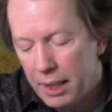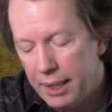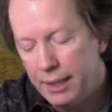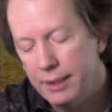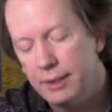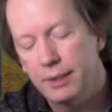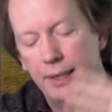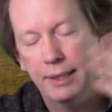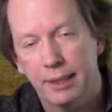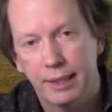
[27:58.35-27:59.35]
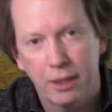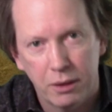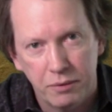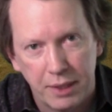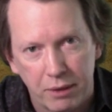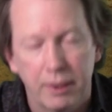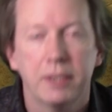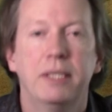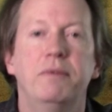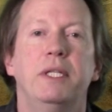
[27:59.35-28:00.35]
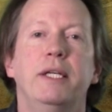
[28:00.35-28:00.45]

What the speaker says: is, in the lingo of general relativity,